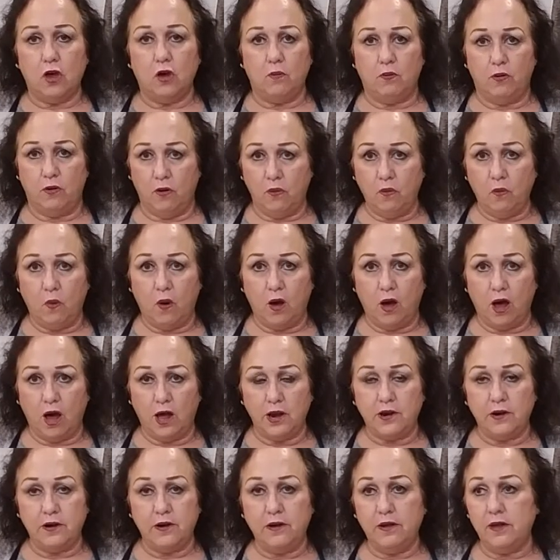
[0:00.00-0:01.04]
put
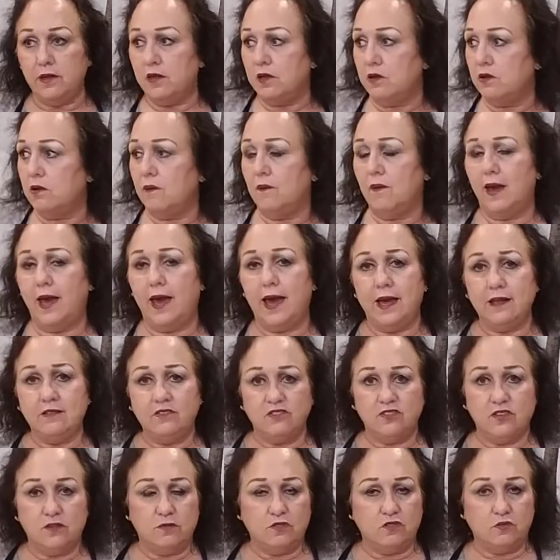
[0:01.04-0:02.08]
water, go add
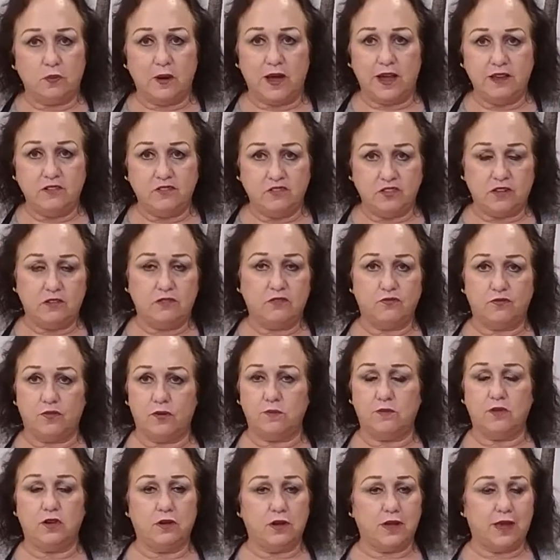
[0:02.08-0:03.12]
some spices
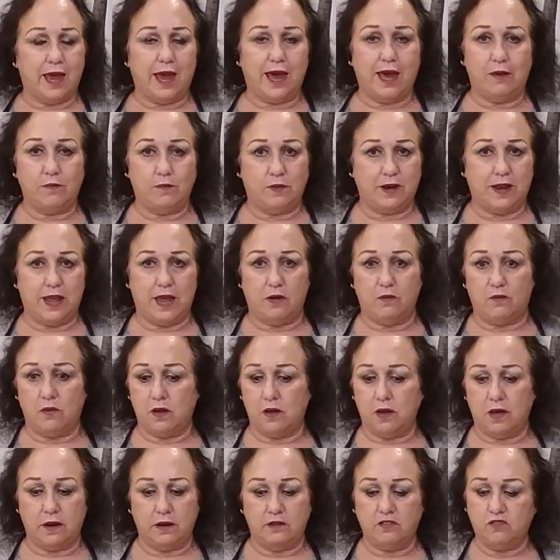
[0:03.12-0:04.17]
from your cabinet. What kind of